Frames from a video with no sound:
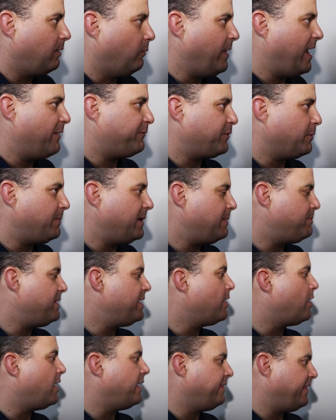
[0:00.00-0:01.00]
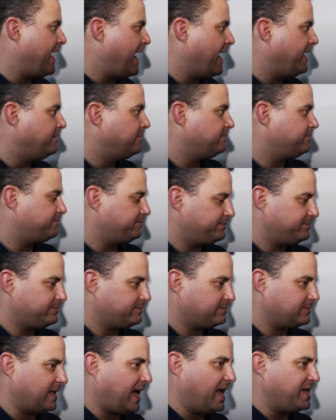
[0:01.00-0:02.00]
we have to be beyond that
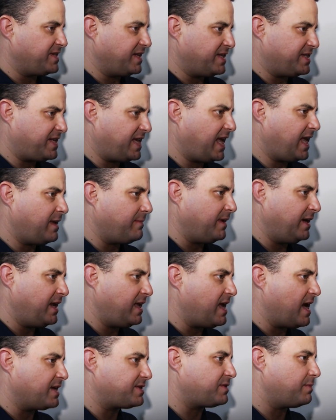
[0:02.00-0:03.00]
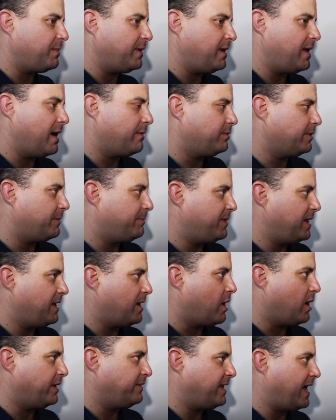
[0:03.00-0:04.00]
as a team, and he has to be able to be
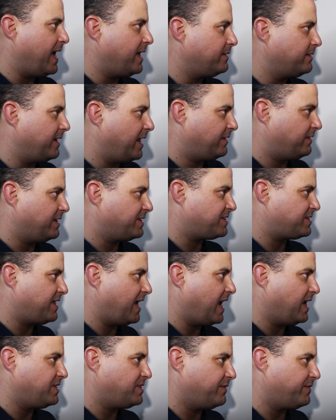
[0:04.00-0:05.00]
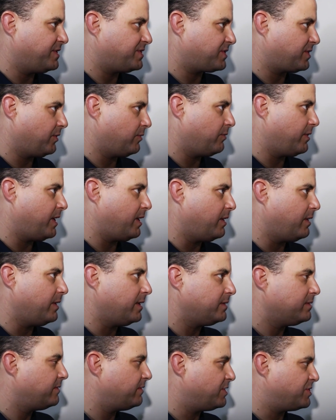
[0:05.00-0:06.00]
on that at this stage of his career.
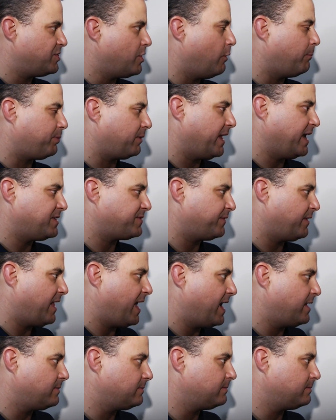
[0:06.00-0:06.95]
There's no place for that.